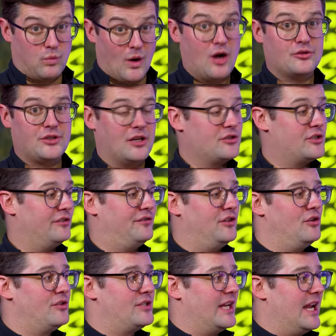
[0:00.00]
Well done to the
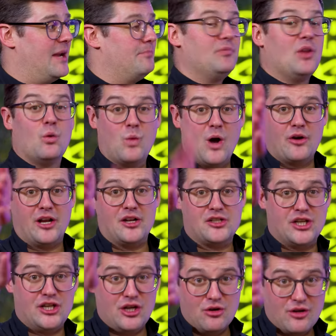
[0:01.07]
food team. Well done
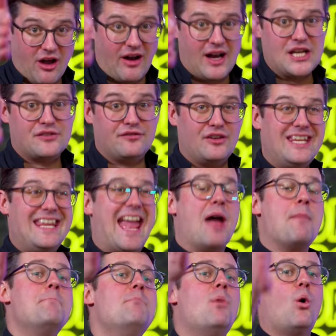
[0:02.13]
to you guys for
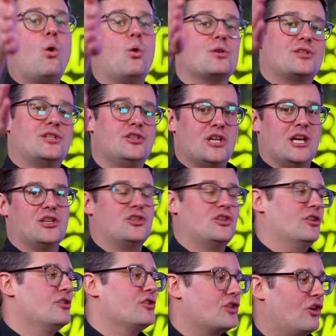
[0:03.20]
yet more
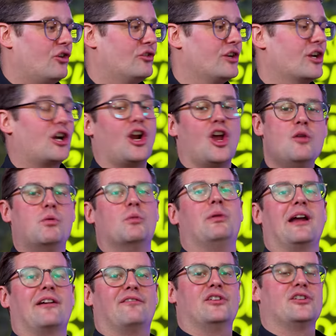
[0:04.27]
suggestions on global
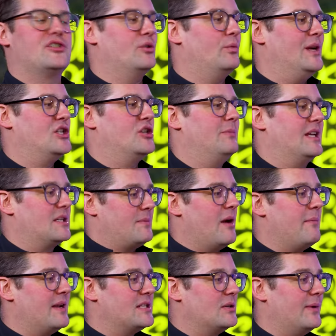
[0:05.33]
breakfast that we should be
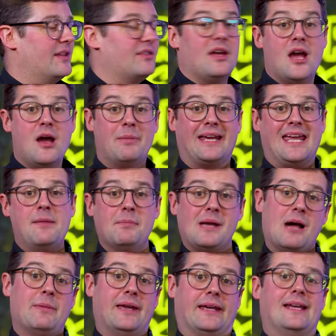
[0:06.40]
experimenting with. But keep them
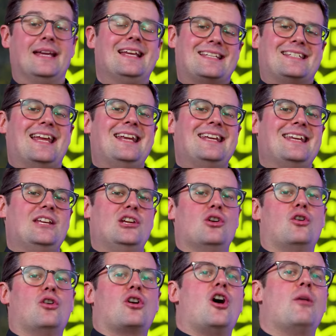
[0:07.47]
coming. Send in
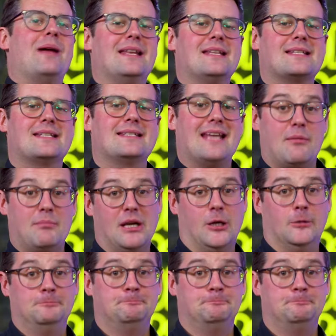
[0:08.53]
your comments down below.